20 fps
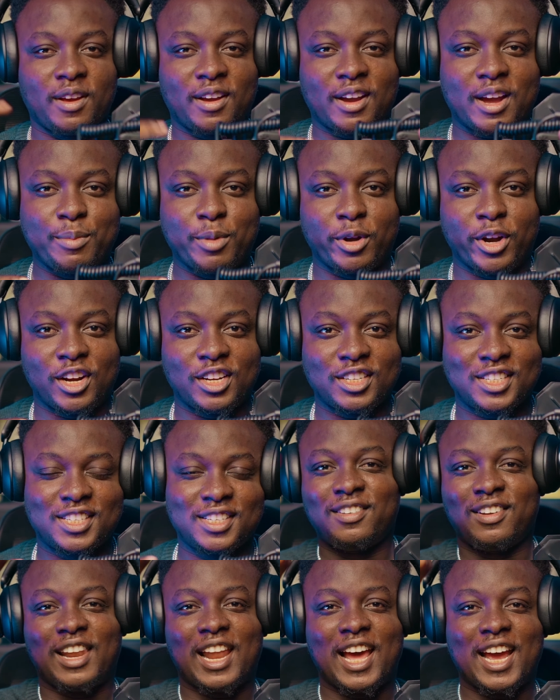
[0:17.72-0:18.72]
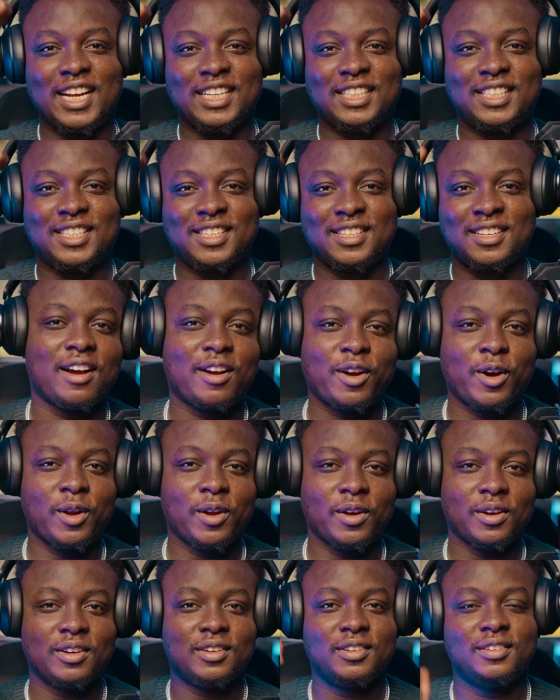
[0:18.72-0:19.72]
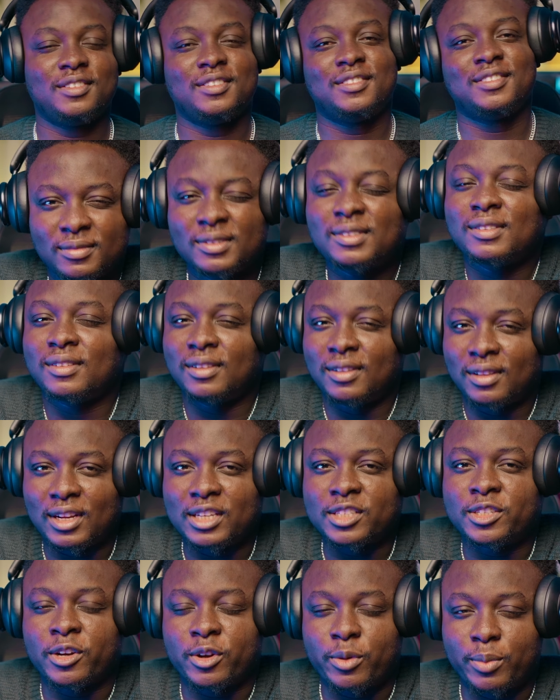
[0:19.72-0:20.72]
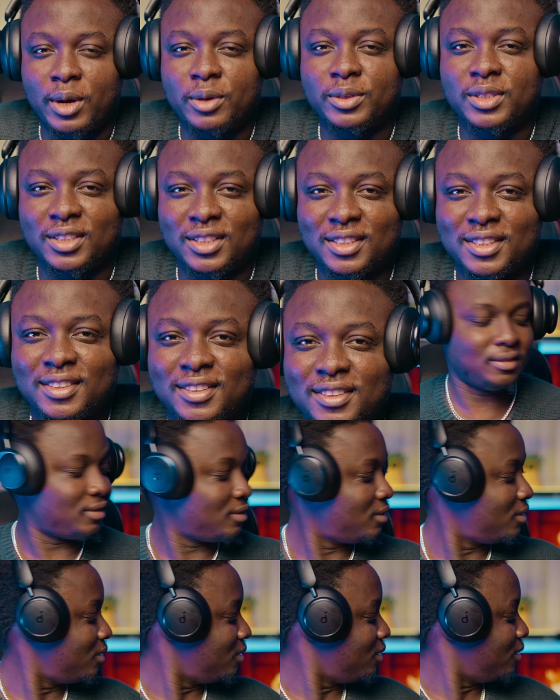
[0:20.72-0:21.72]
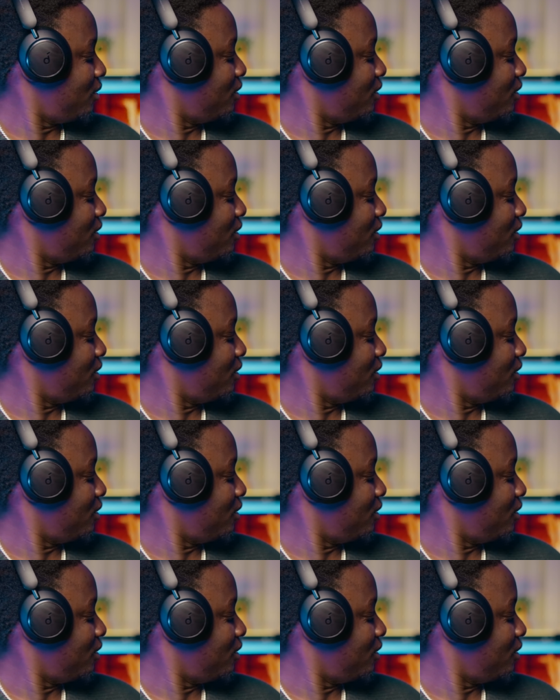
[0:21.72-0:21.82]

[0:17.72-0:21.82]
cameras, lights, and color. Let's talk about it. Most people